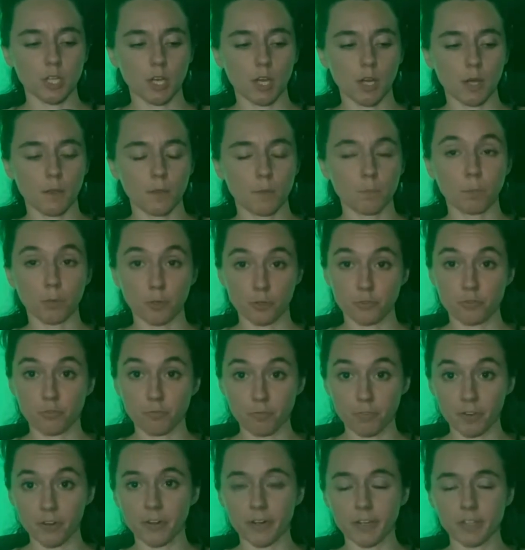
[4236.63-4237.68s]

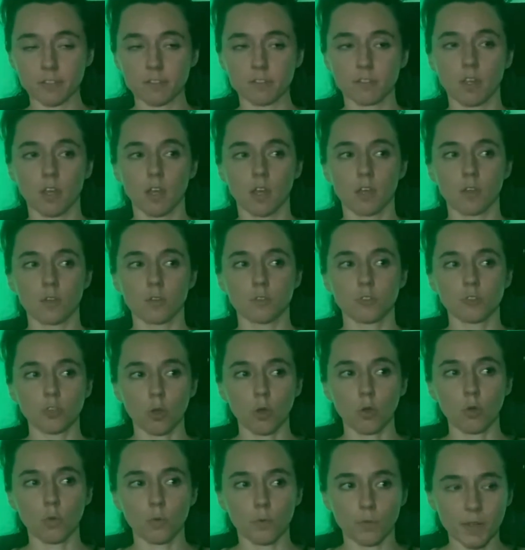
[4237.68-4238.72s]
perseverance.
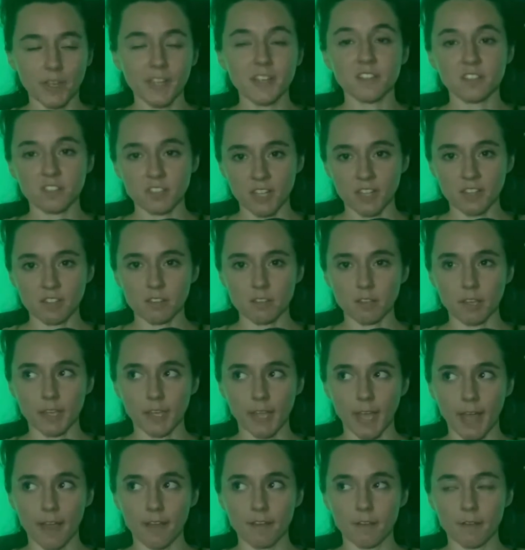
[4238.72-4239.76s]
So in a sense, like
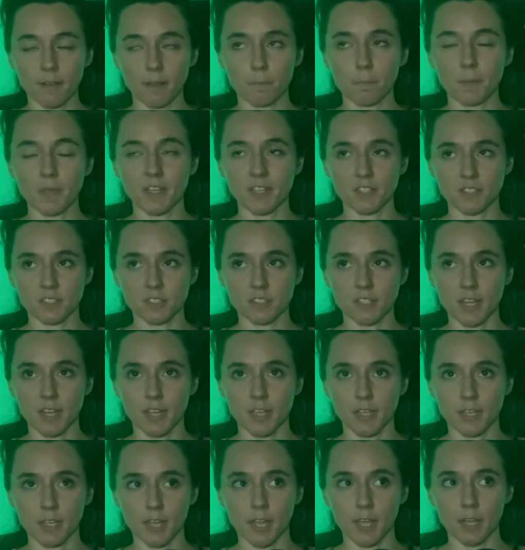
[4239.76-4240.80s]
being a snake
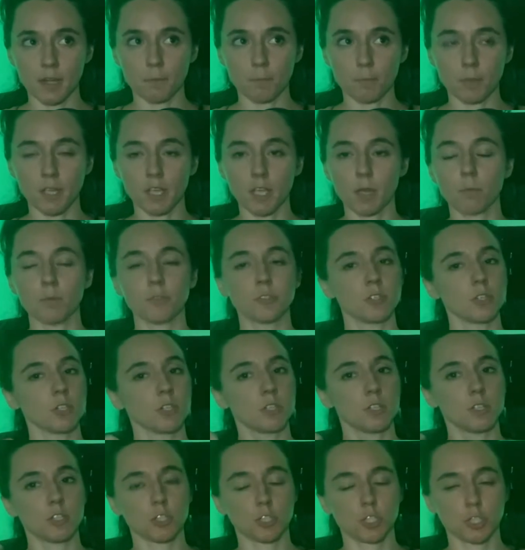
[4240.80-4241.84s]
and being able to
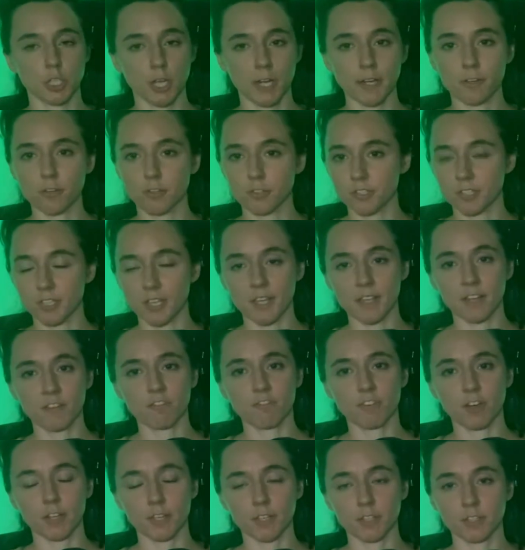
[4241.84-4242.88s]
shed your skin,
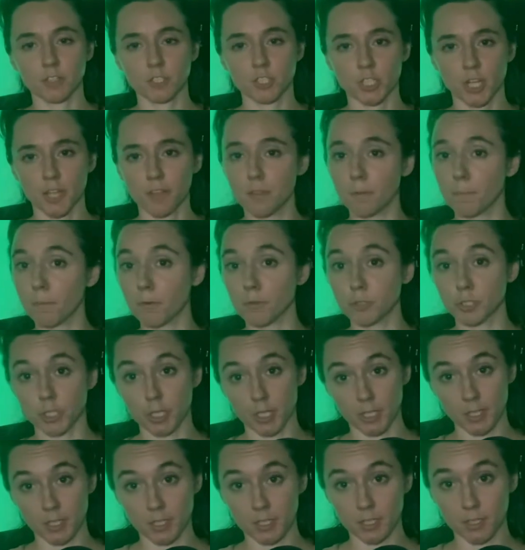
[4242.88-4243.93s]
fucking shed the bullshit
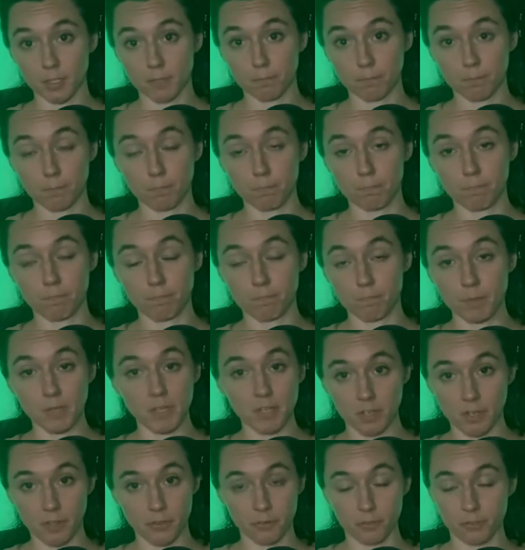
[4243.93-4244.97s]
and be
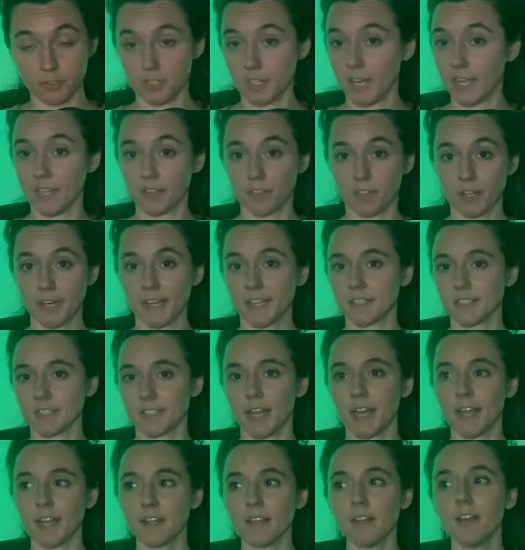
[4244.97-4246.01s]
another snake the next
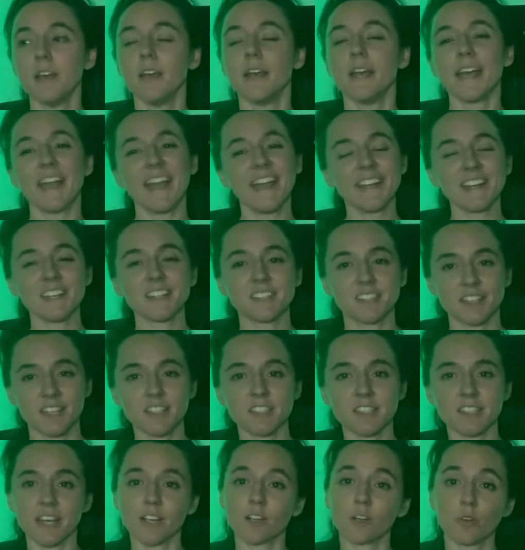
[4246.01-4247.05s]
day. In a sense,
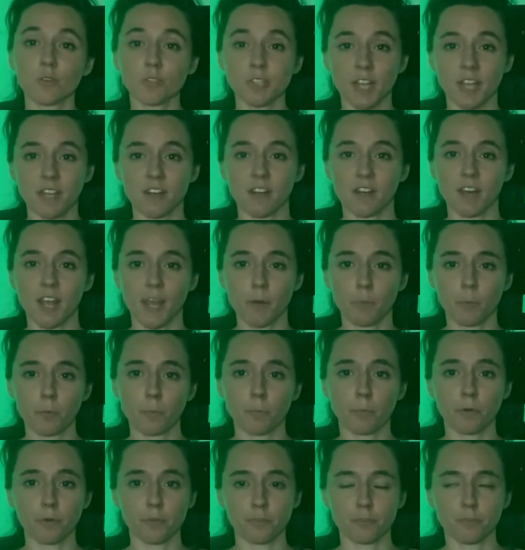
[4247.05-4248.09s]
that goes hand in hand with
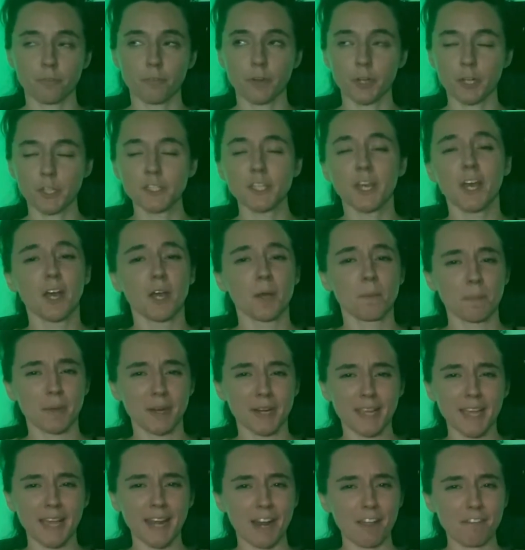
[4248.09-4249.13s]
perseverance. But
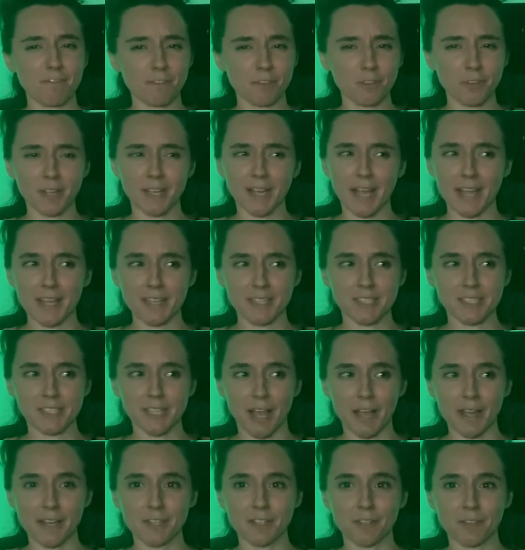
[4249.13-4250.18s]
again, I feel like I
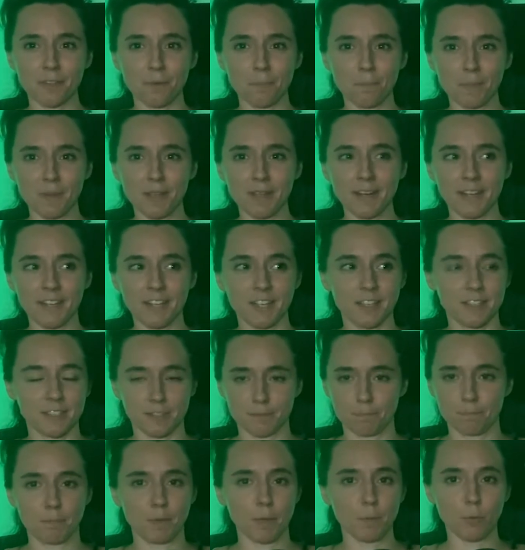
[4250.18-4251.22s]
assigned the meaning because
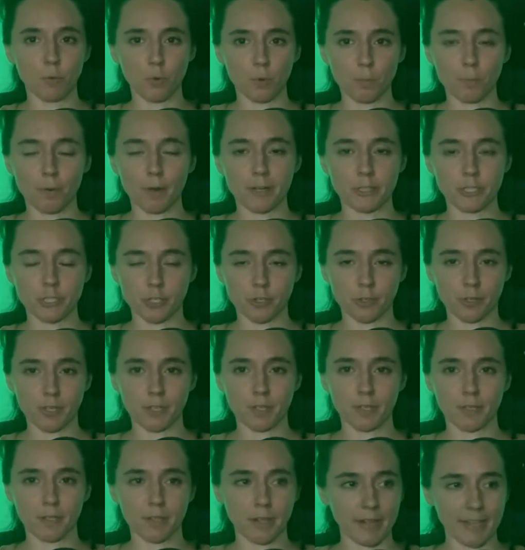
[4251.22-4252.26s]
people were pressuring,
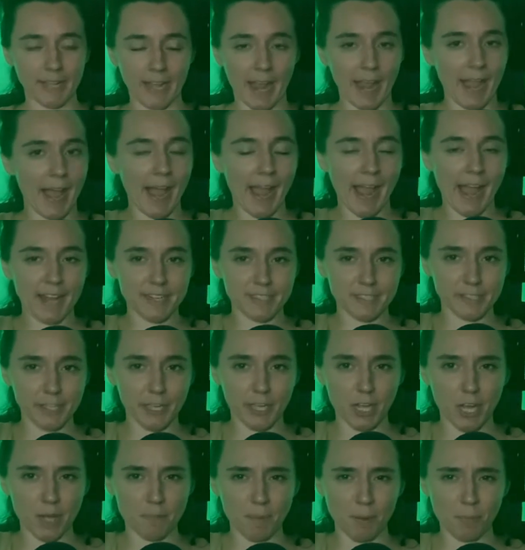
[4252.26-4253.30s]
like I had to like
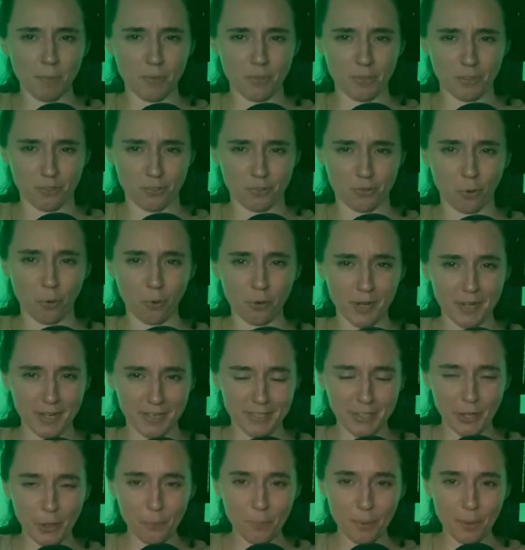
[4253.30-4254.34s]
come up with a story to
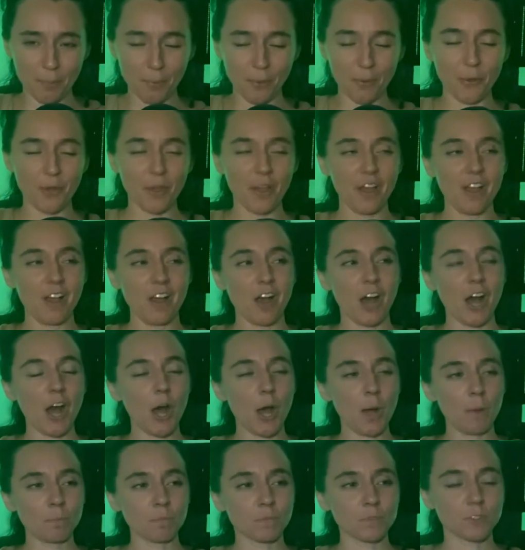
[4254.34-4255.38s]
tell people.
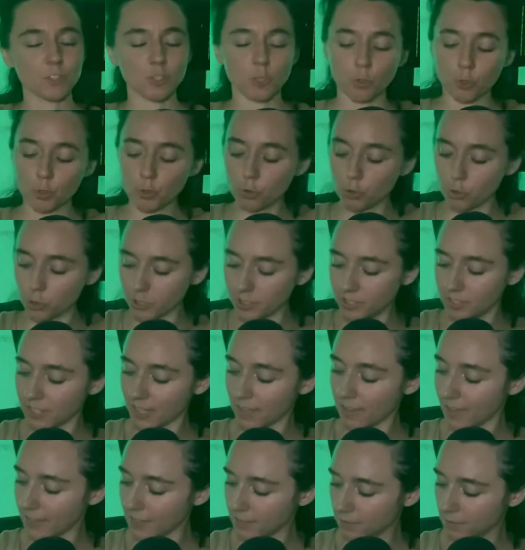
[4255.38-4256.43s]
So you could say
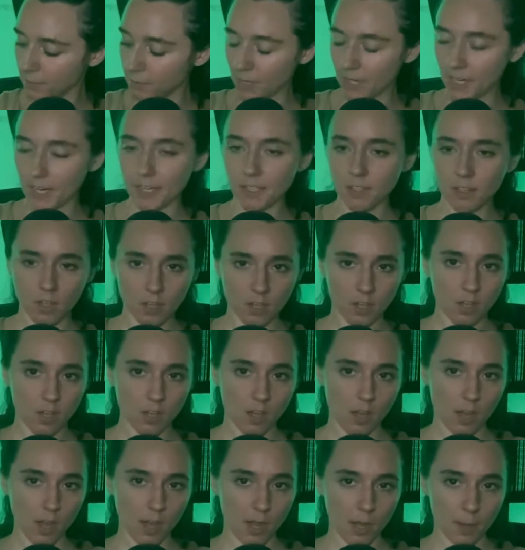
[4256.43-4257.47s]
that's the meaning.
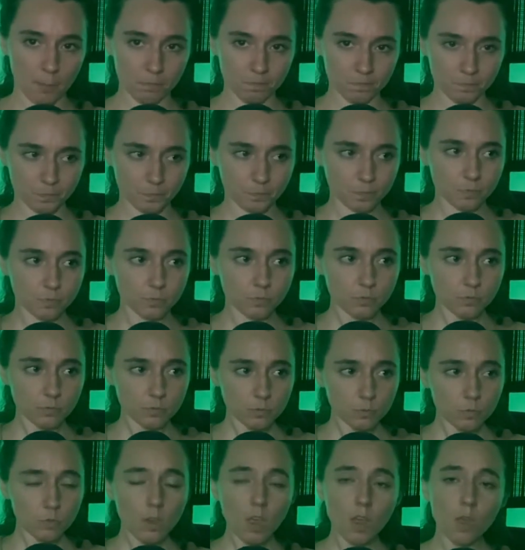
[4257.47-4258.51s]
The
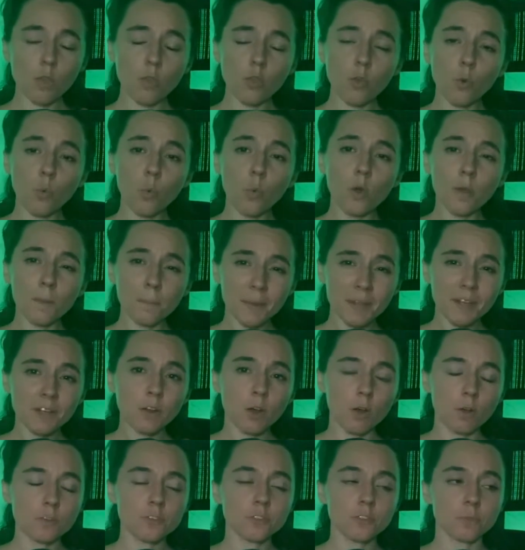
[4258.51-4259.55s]
woman
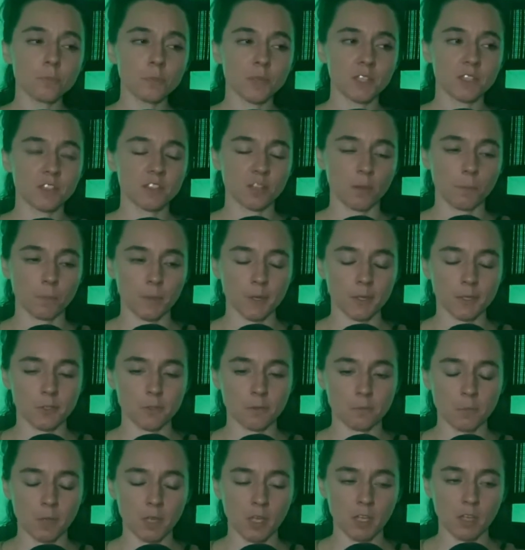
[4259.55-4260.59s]
also means something to
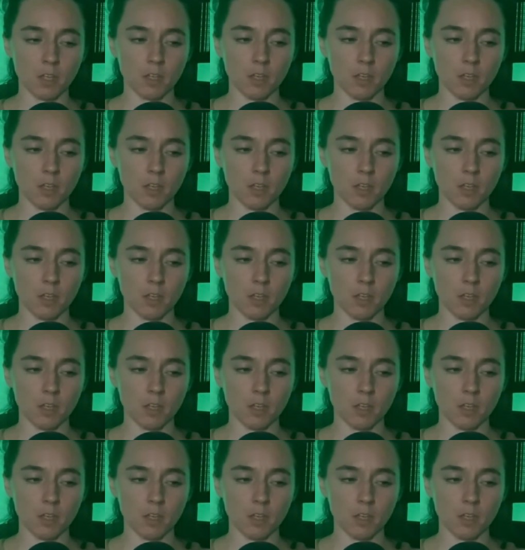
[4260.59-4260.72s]
me.